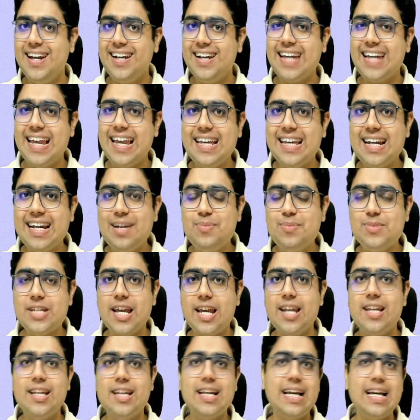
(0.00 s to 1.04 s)
Telegram
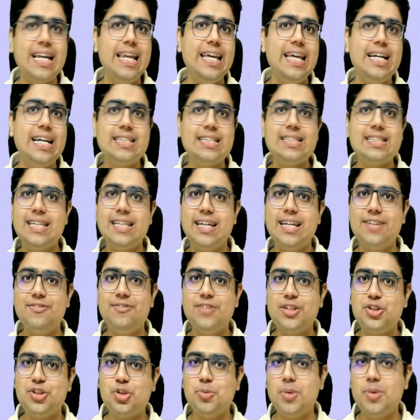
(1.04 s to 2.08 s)
channel Clear CA
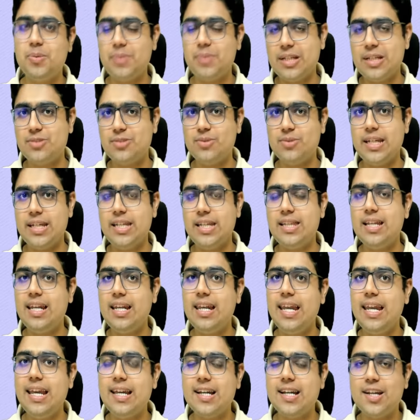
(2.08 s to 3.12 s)
with Shubham Keswani. The
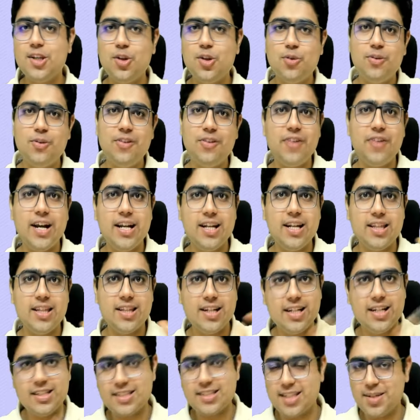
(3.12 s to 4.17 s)
link you will find in
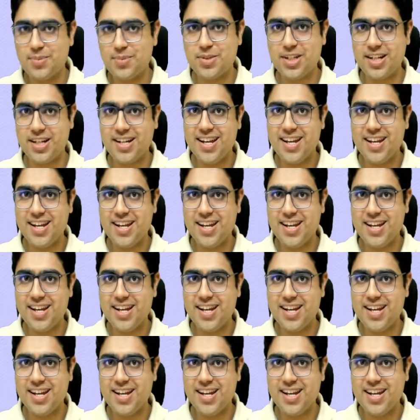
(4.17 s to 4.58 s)
the description.